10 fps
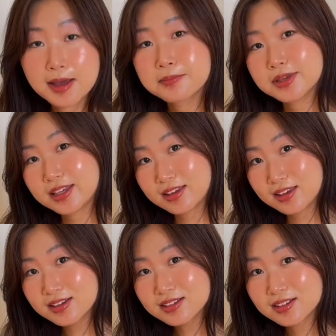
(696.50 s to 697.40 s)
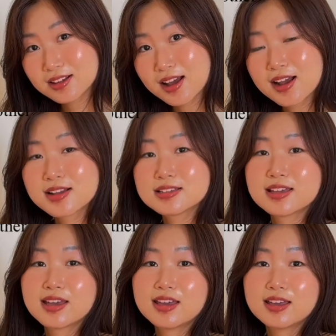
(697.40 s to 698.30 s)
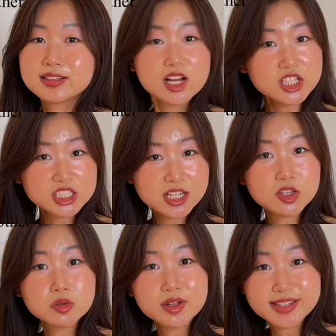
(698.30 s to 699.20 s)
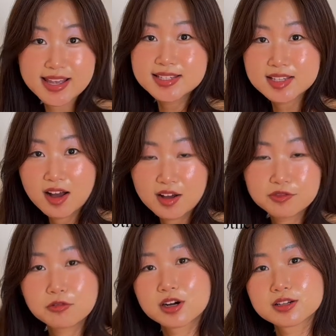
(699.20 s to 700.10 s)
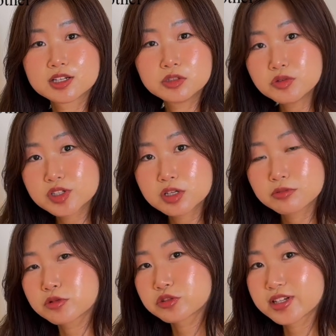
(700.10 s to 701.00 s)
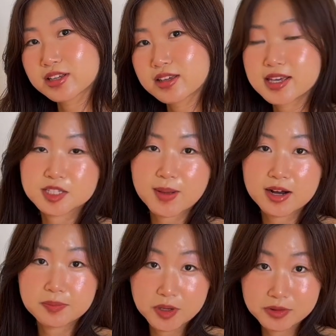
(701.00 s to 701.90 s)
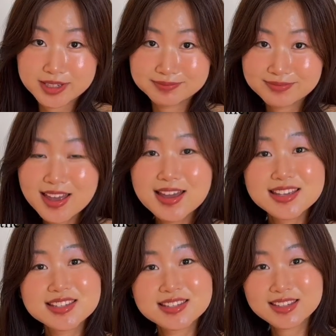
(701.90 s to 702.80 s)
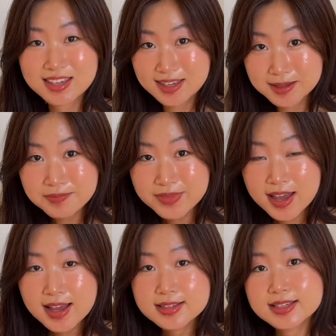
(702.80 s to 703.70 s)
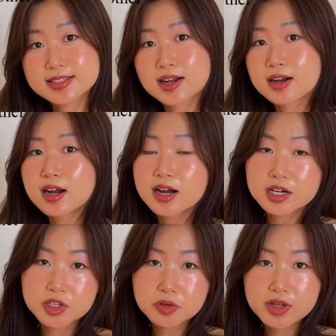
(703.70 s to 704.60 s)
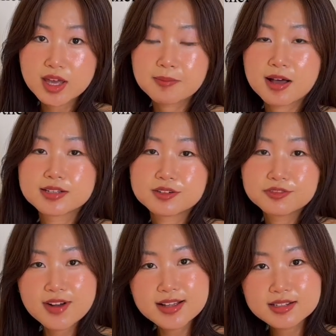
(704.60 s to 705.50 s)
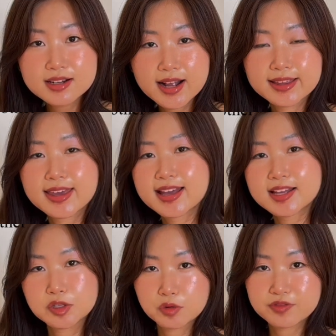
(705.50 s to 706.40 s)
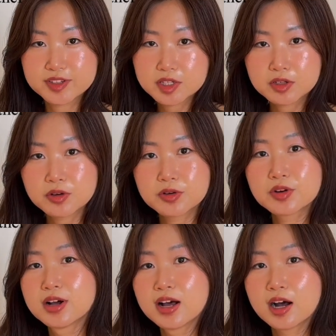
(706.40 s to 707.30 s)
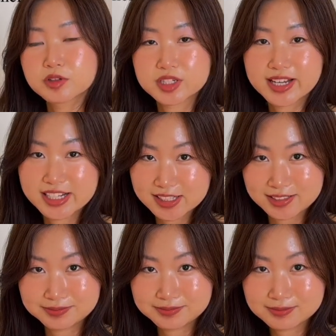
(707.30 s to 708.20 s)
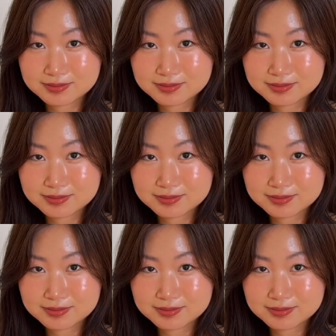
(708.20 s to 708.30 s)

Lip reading: B, they launch into a dance-off where the loser will drink expired milk. C, they start arguing about their father and get into a physical altercation.